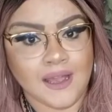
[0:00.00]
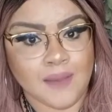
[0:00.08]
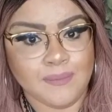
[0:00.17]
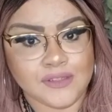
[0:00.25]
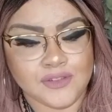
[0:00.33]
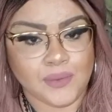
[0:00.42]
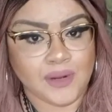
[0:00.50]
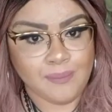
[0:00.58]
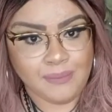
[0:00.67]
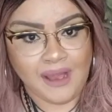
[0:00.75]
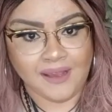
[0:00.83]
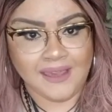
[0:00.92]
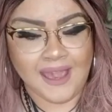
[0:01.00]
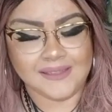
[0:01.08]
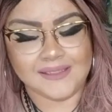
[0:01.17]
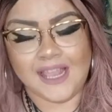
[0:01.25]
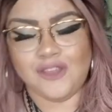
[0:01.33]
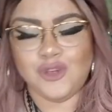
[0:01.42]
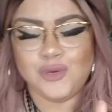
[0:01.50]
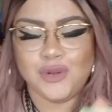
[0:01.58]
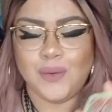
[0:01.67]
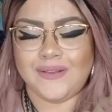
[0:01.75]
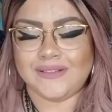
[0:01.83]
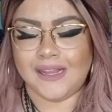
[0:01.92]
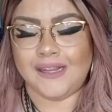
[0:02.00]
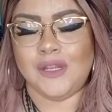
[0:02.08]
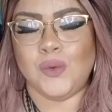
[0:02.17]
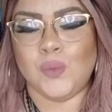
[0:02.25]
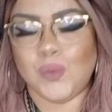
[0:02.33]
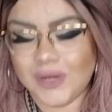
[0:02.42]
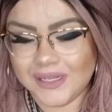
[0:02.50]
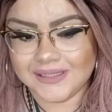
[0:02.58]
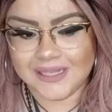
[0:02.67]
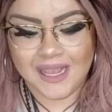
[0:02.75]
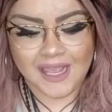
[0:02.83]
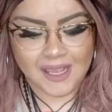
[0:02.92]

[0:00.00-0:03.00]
episode on podcast and you know exactly what,